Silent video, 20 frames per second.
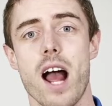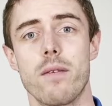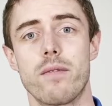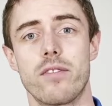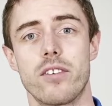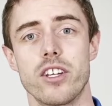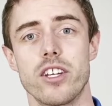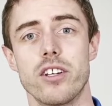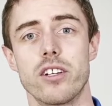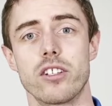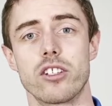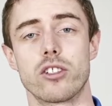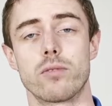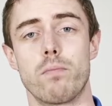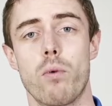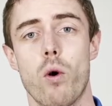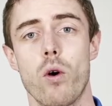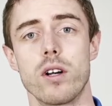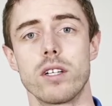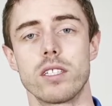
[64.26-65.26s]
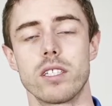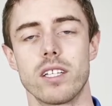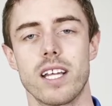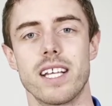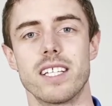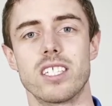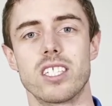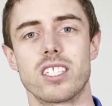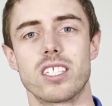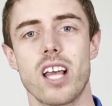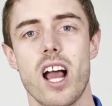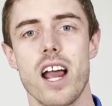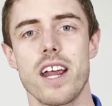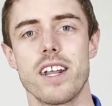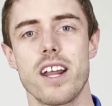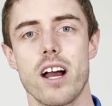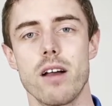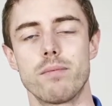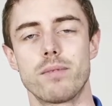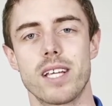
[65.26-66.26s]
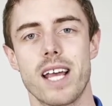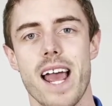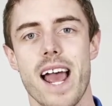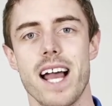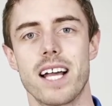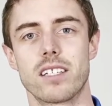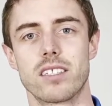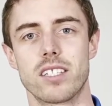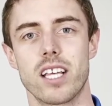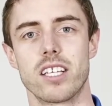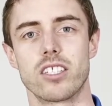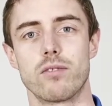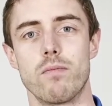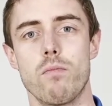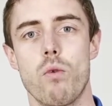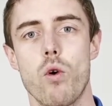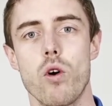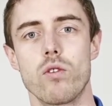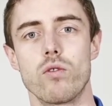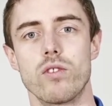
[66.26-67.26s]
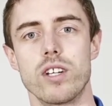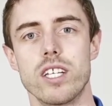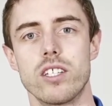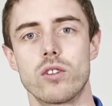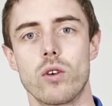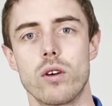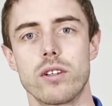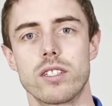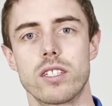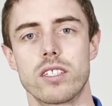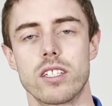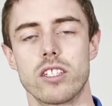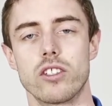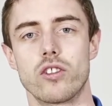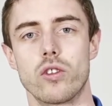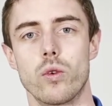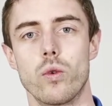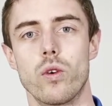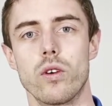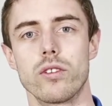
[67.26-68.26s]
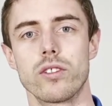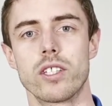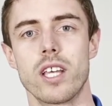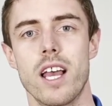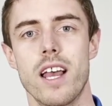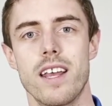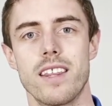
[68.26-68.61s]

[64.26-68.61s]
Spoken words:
for your sport and sign up to access more resources and tools